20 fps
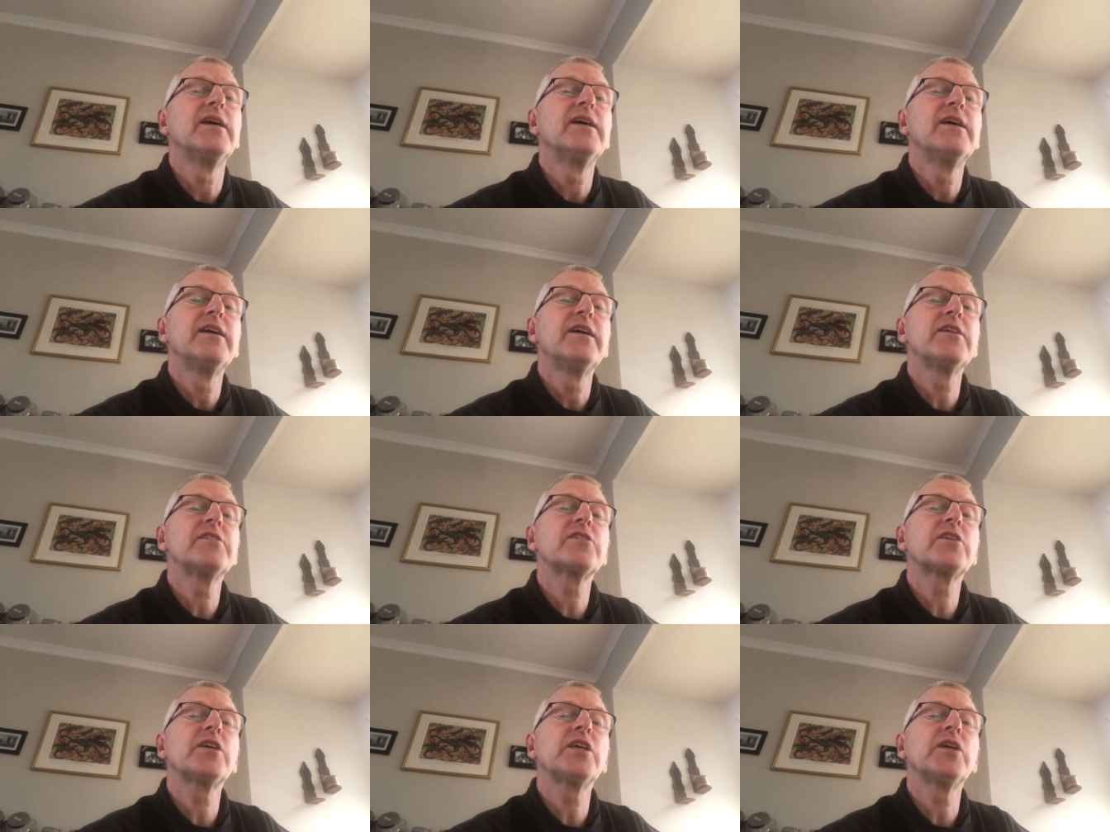is
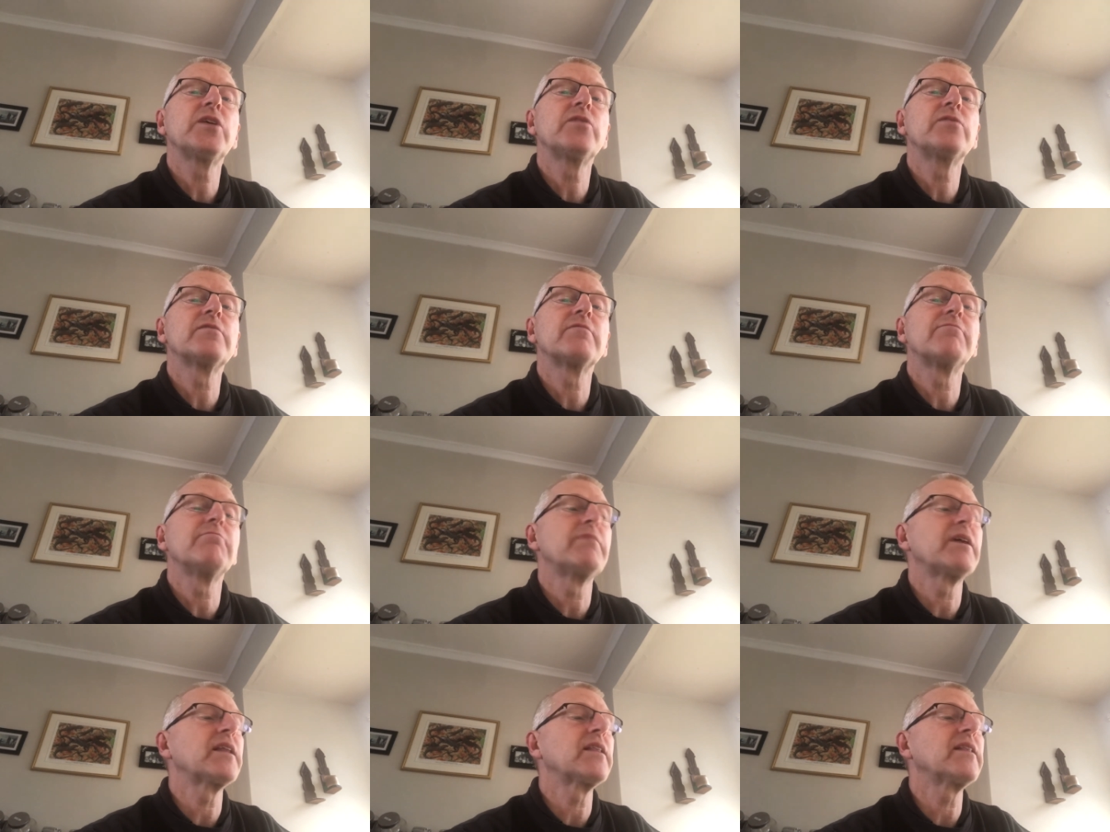queues of
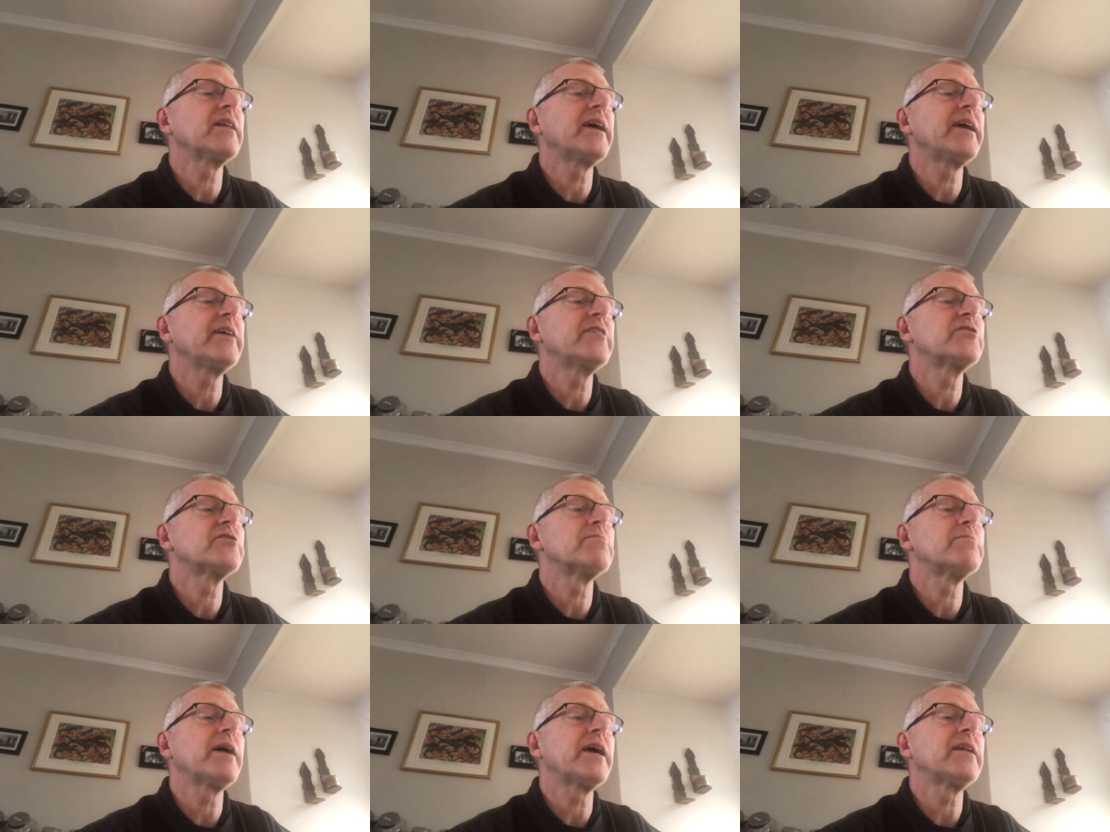middle-aged
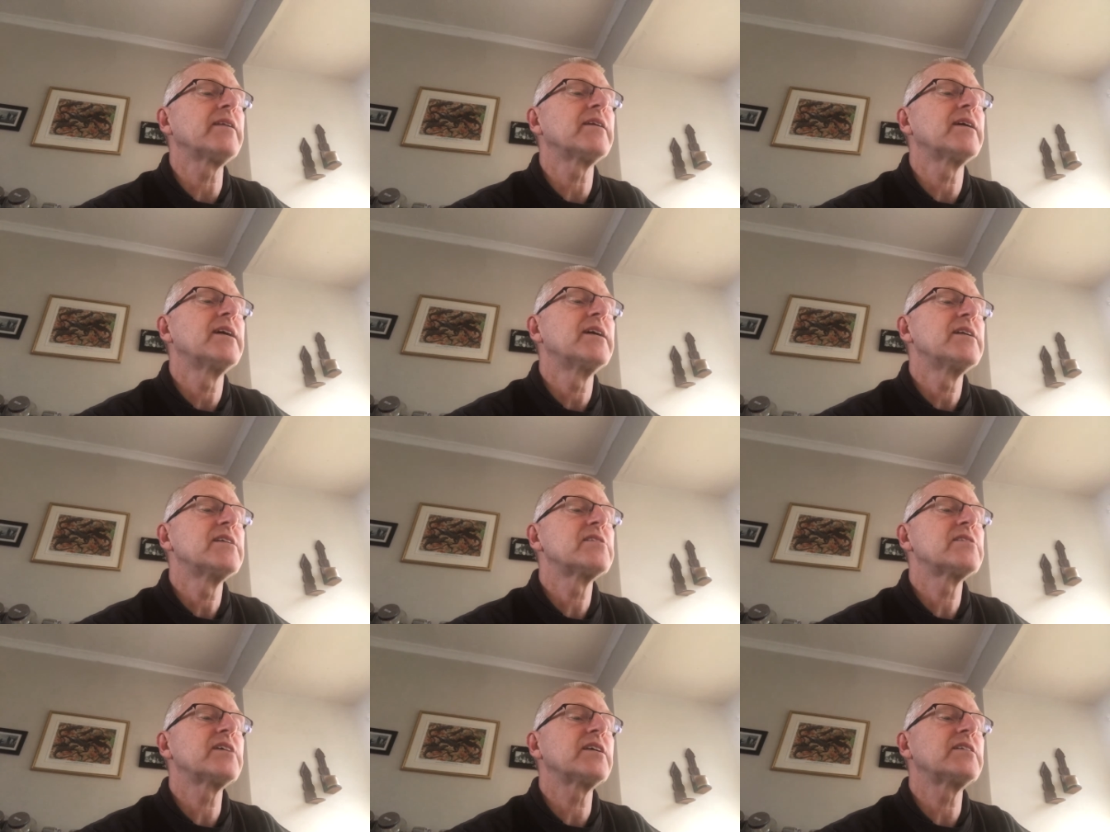men
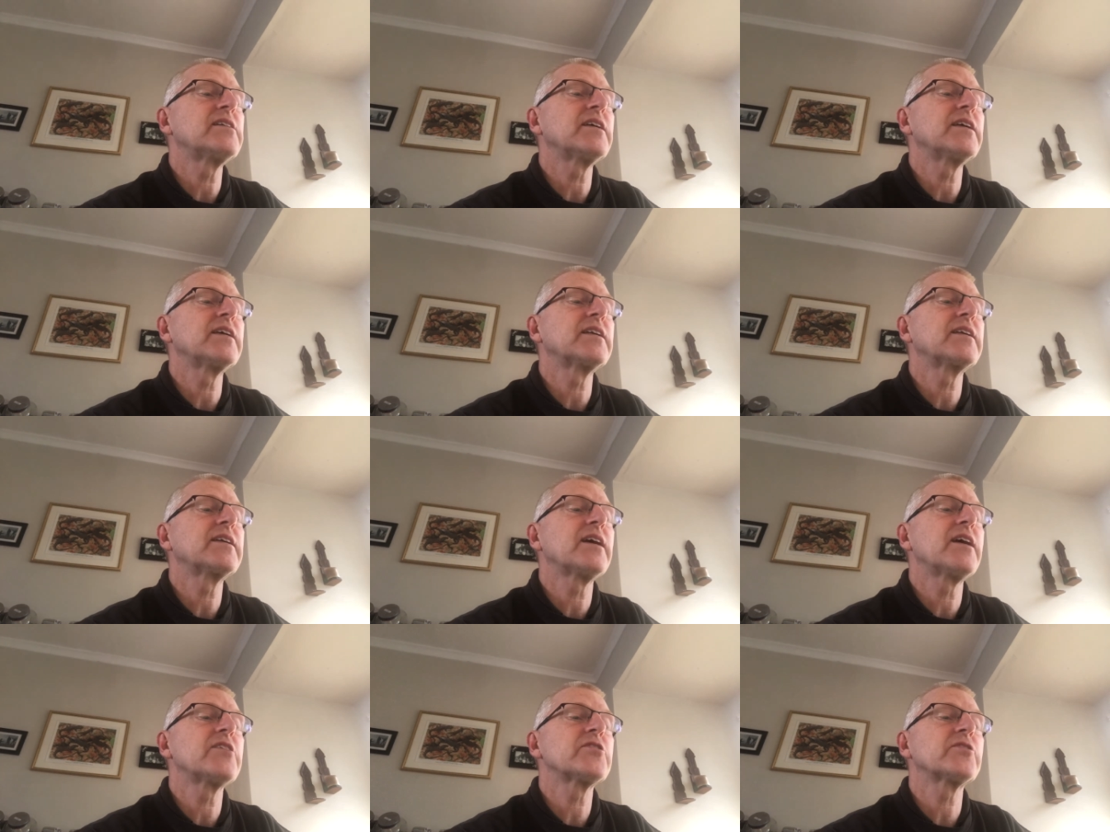sitting in
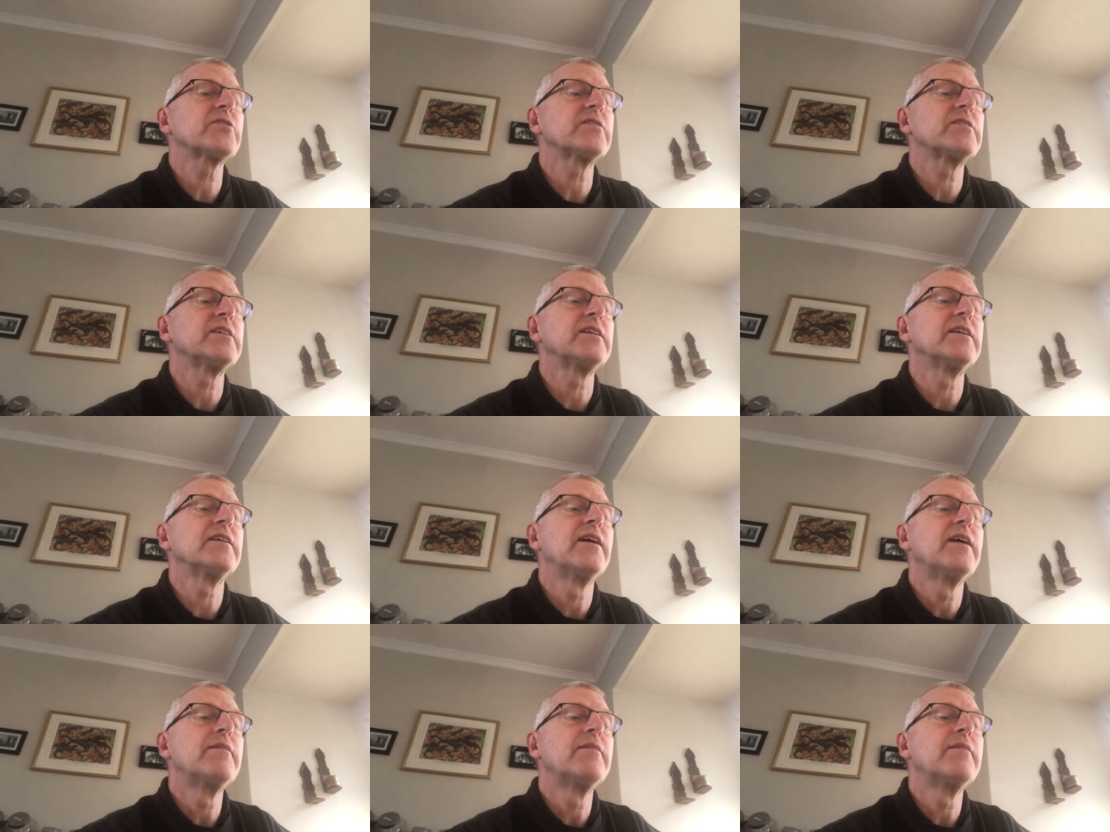casualty,